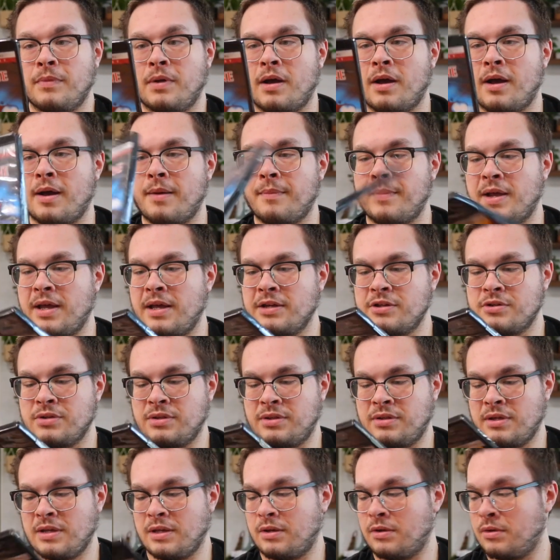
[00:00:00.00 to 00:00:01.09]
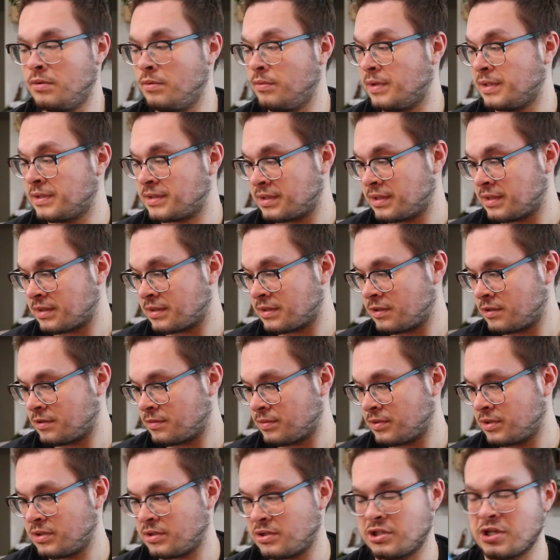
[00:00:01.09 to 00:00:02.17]
I actually think, who was this? This
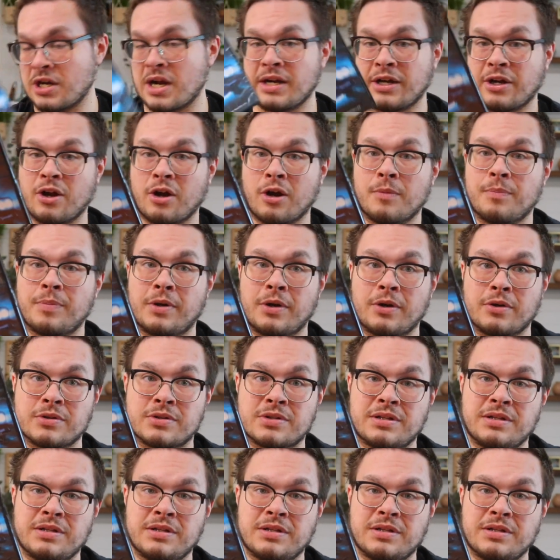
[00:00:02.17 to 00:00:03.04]
was John Carpenter's.